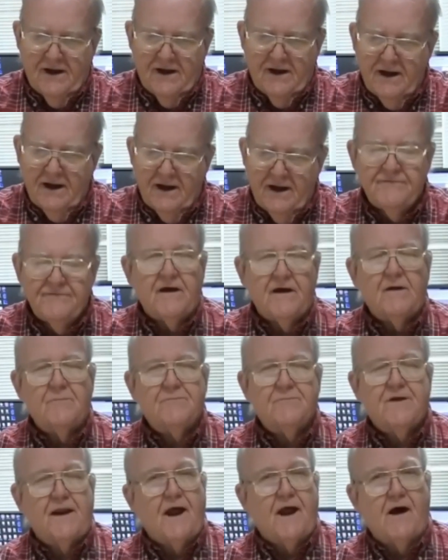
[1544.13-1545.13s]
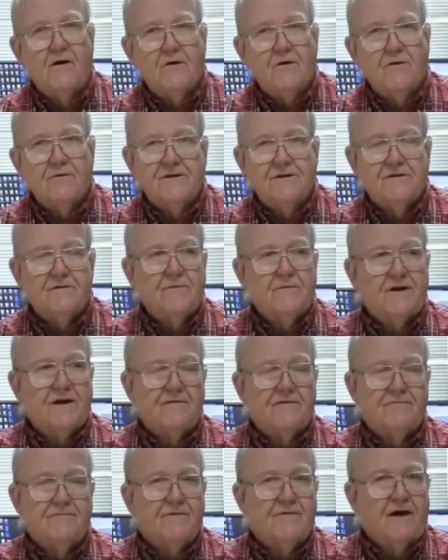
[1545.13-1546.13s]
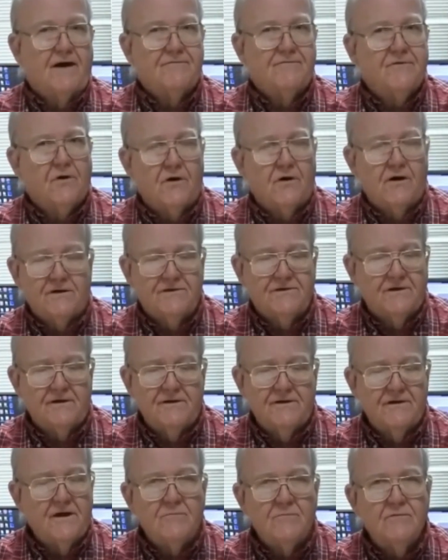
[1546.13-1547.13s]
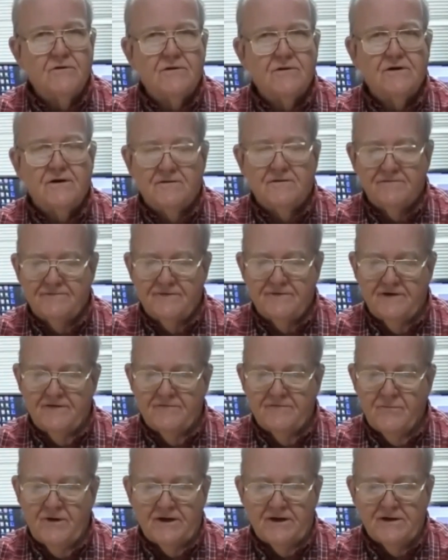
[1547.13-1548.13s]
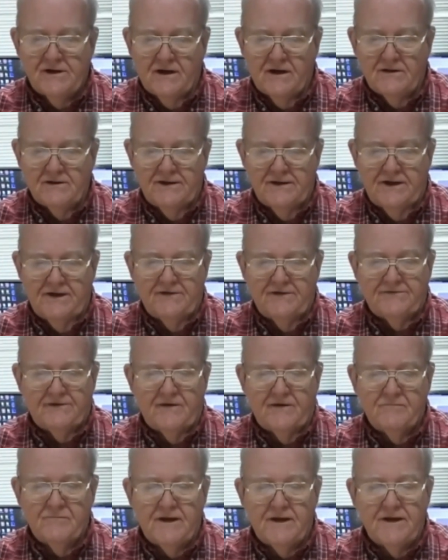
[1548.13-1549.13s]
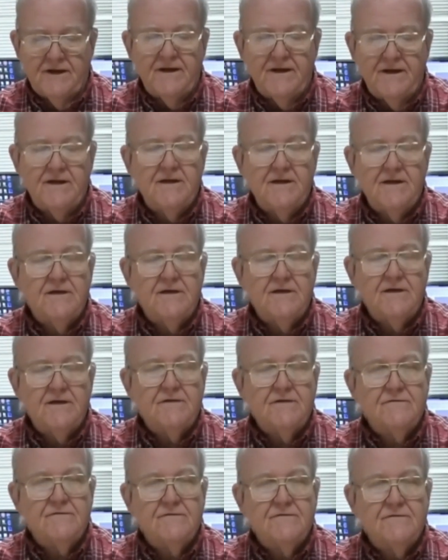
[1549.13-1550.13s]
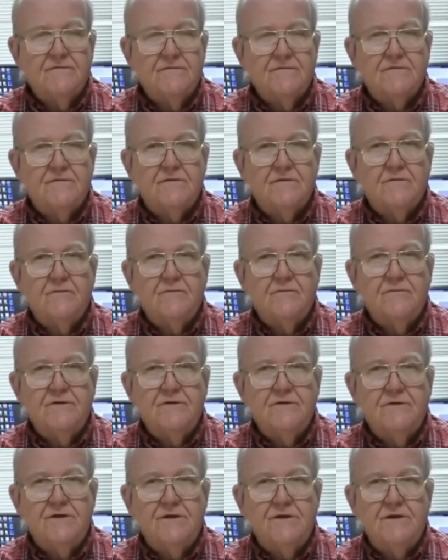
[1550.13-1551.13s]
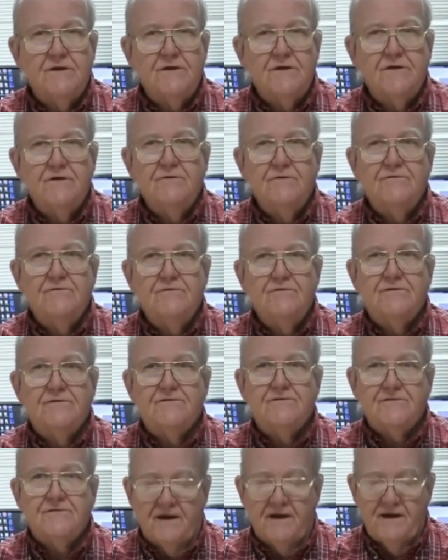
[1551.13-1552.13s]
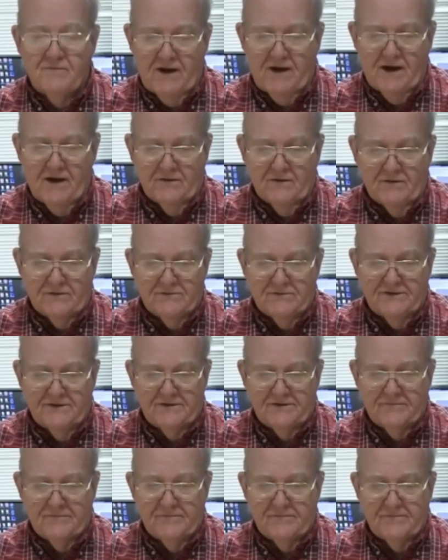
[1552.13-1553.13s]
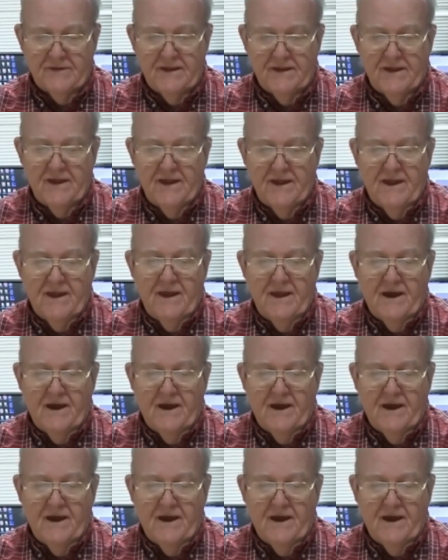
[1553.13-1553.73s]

I've developed an algorithm, and I've talked to a number of my colleagues, and many of them use the same algorithm.